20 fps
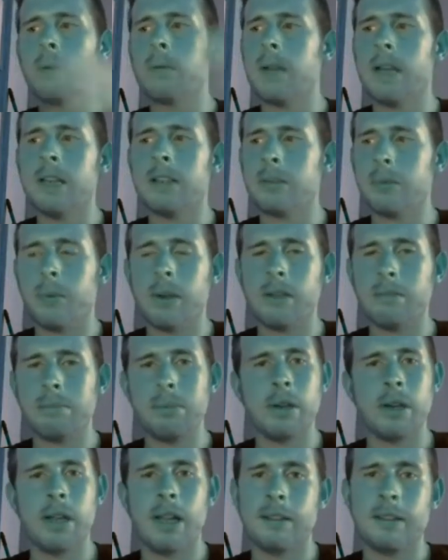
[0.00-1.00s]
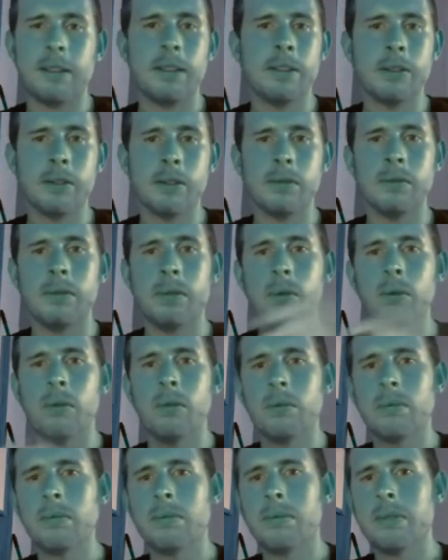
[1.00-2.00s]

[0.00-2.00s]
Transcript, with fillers: no nice way to put it. I think you're a fool.